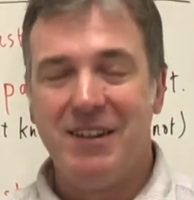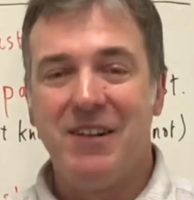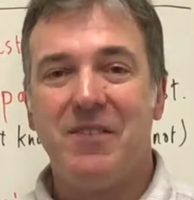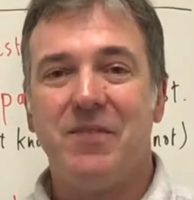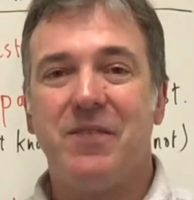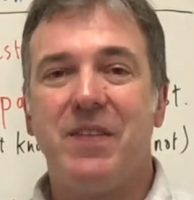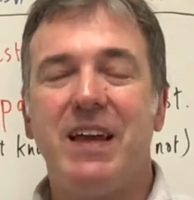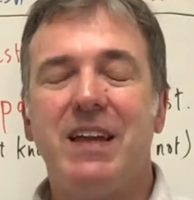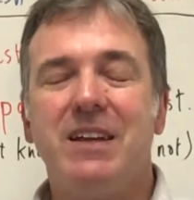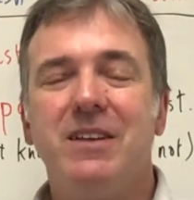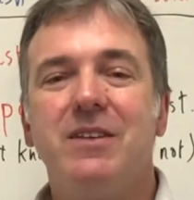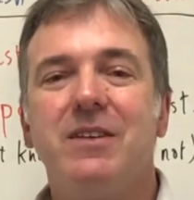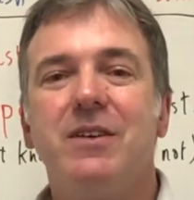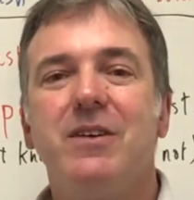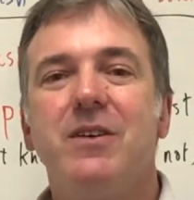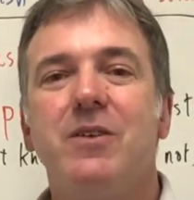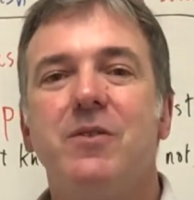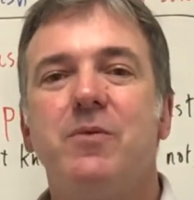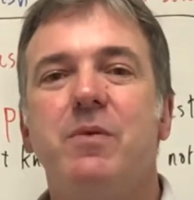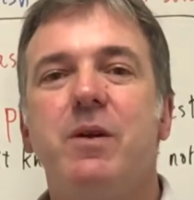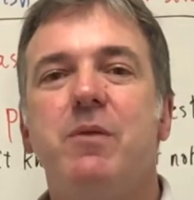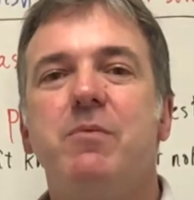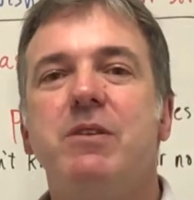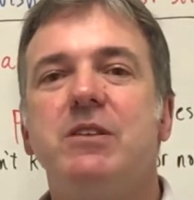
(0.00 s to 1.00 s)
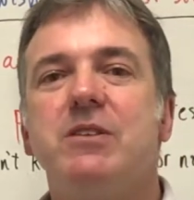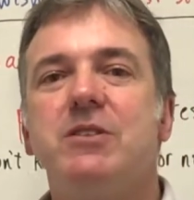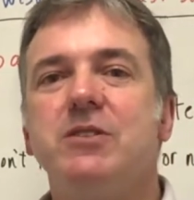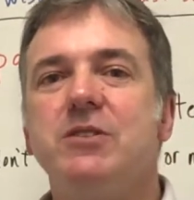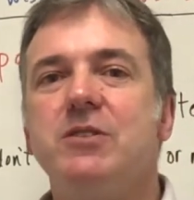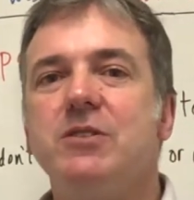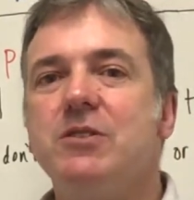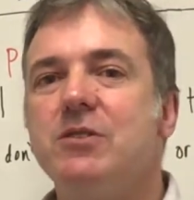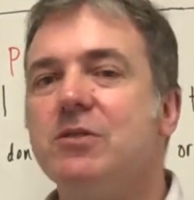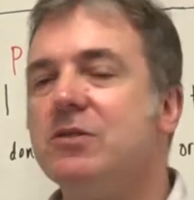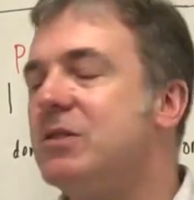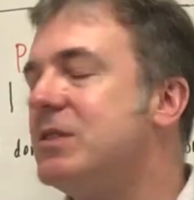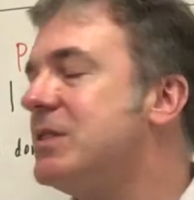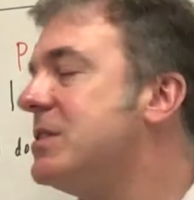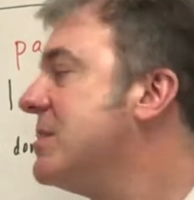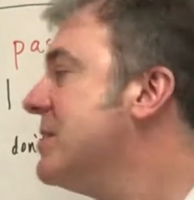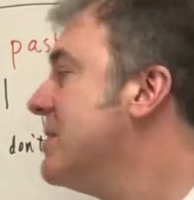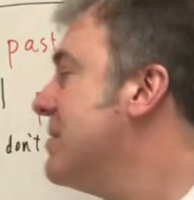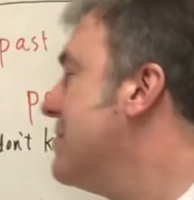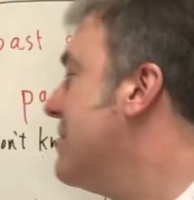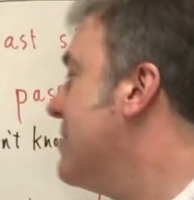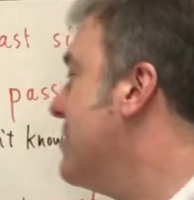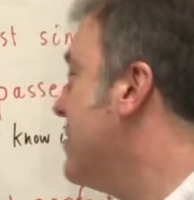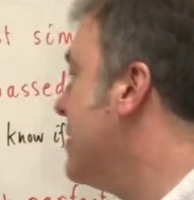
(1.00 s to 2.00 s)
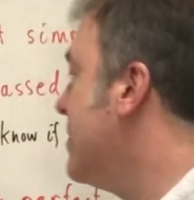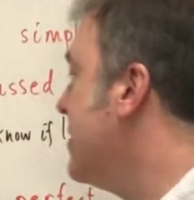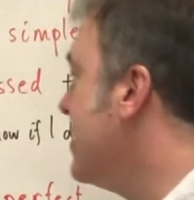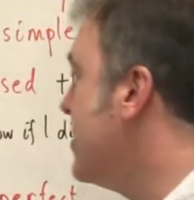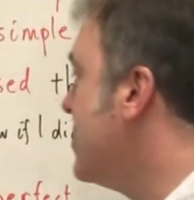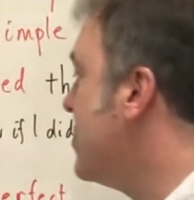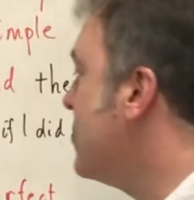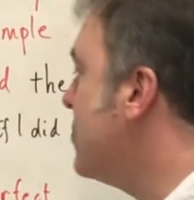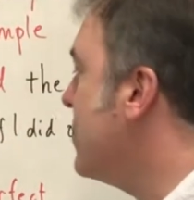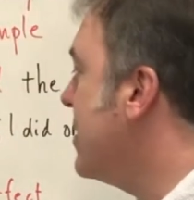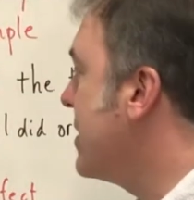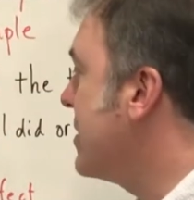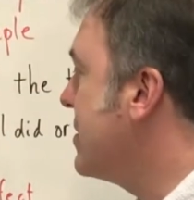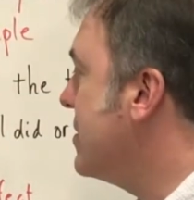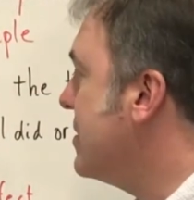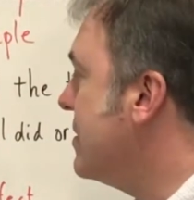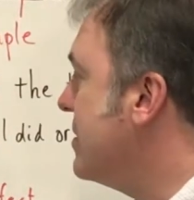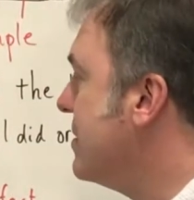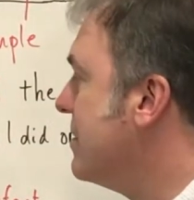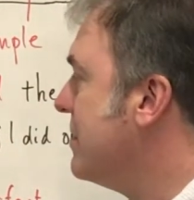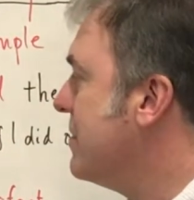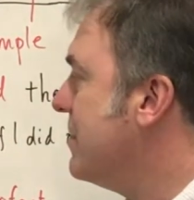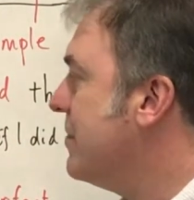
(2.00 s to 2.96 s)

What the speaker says: then we would use the structure.